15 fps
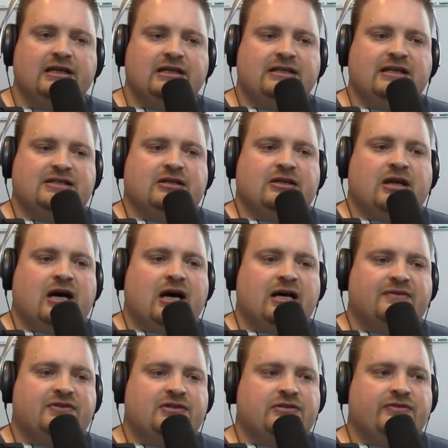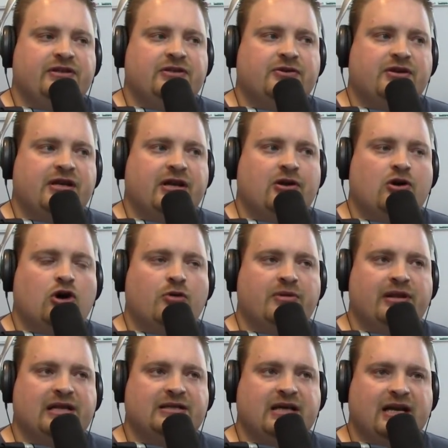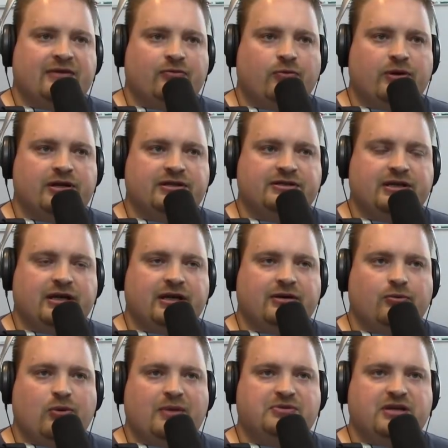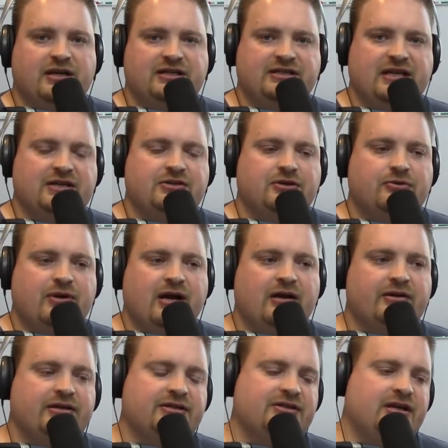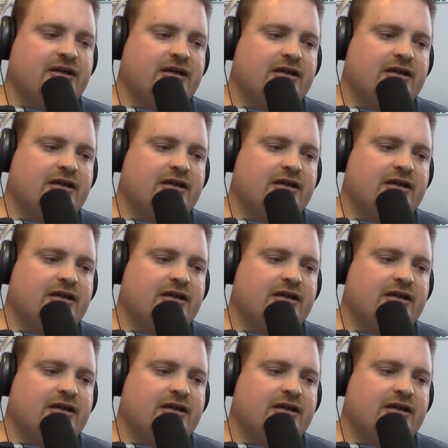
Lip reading: does a lot of sous vide cooking at home, and that's kind of what his website is centered around, is